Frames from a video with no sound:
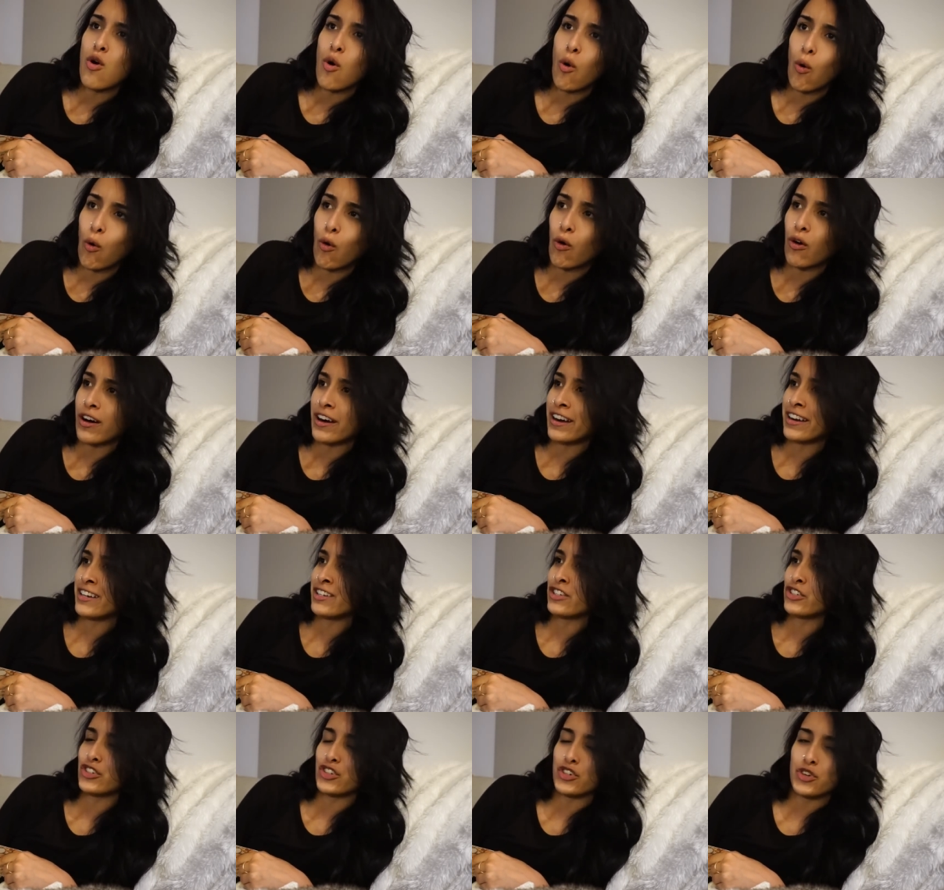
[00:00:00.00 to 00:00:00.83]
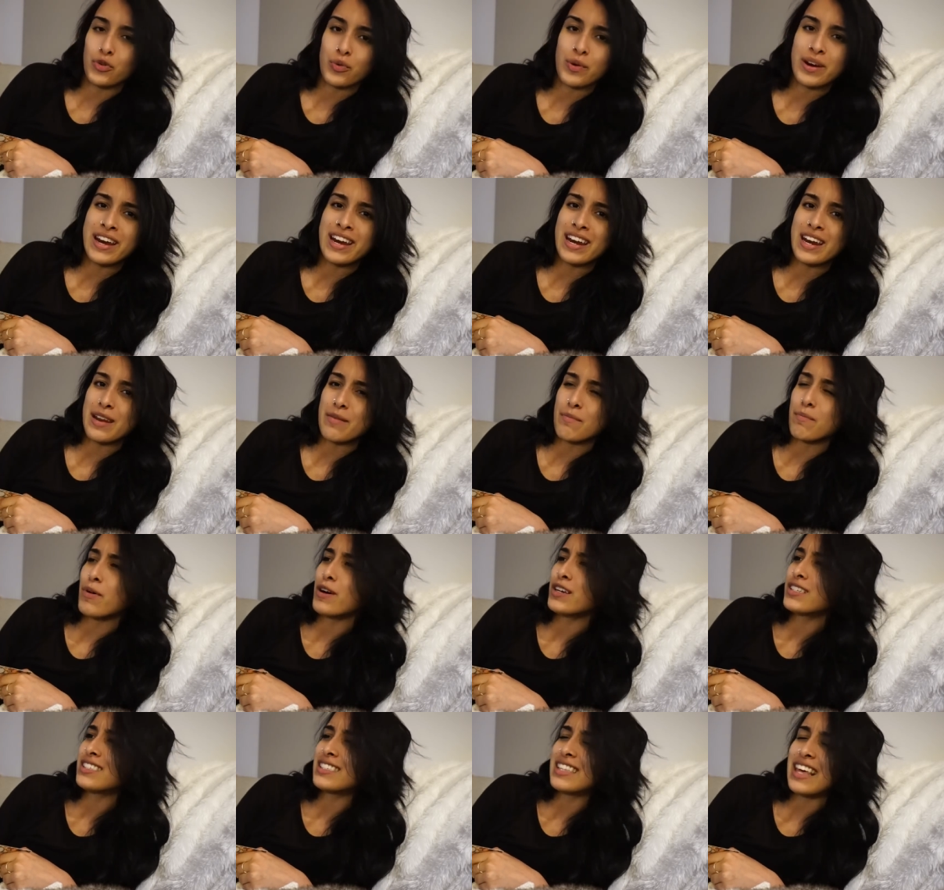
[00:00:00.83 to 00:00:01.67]
orange, green, and
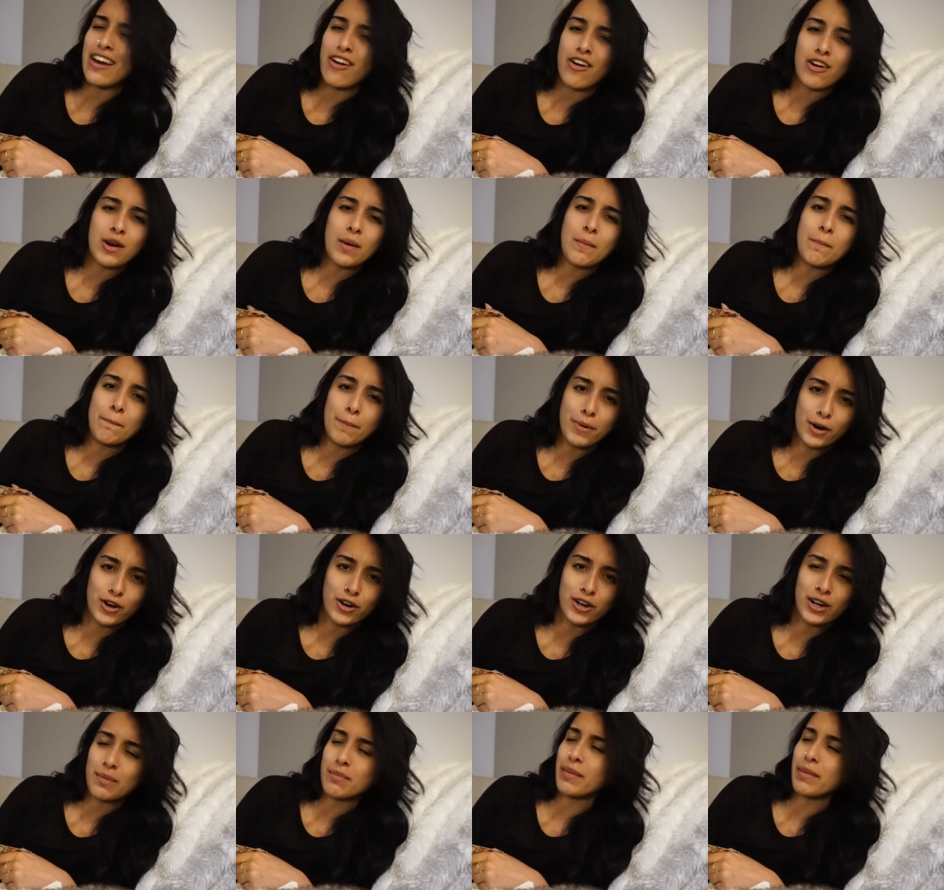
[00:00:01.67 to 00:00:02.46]
puts that on a bird.